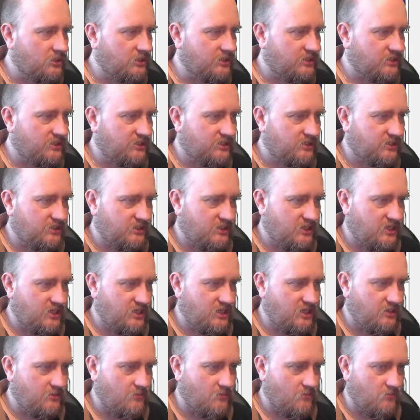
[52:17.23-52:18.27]
Let's
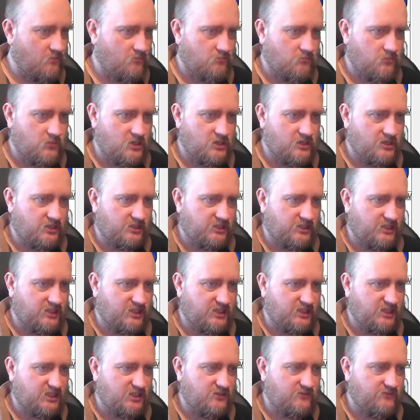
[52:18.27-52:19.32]
see,
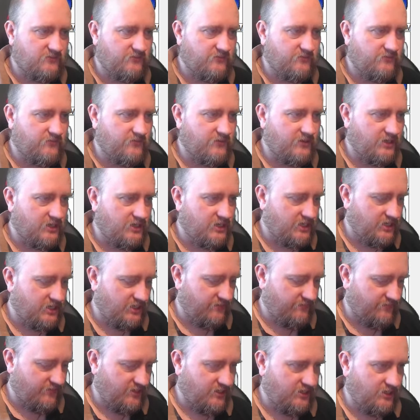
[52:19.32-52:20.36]
size
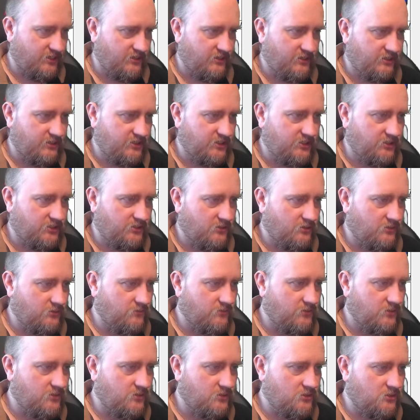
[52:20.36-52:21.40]
5, I think I'm gonna start
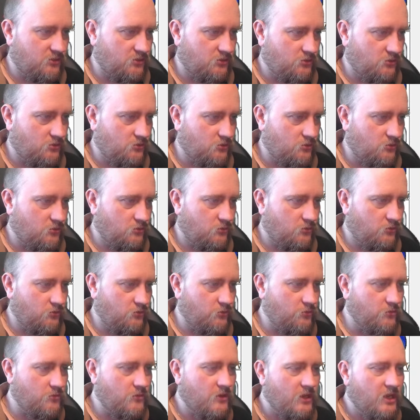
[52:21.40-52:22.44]
with
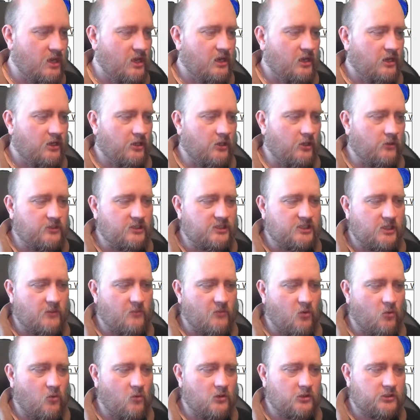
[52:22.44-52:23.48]
2. Notice I'm
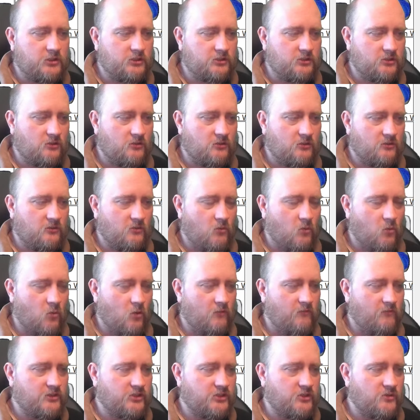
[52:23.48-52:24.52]
also
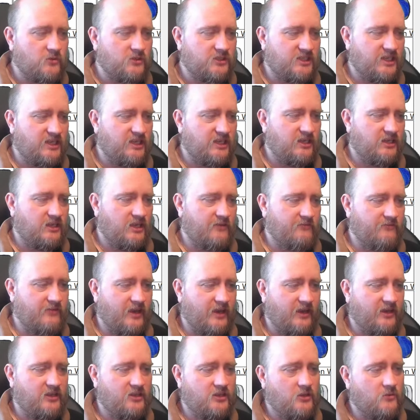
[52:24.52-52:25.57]
always using
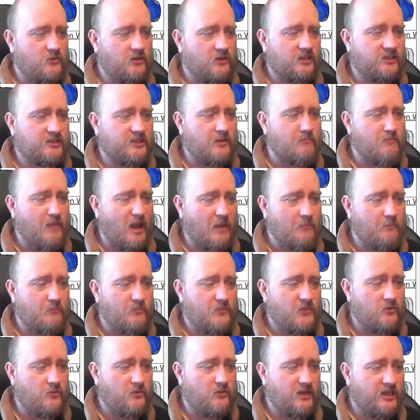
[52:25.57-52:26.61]
effect units and map
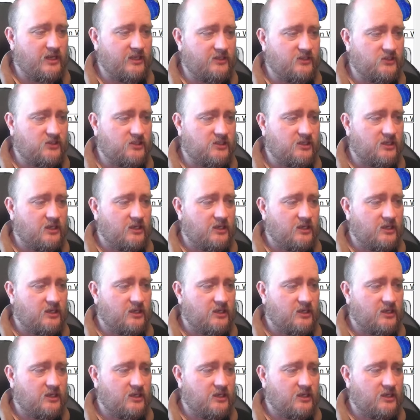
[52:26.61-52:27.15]
units.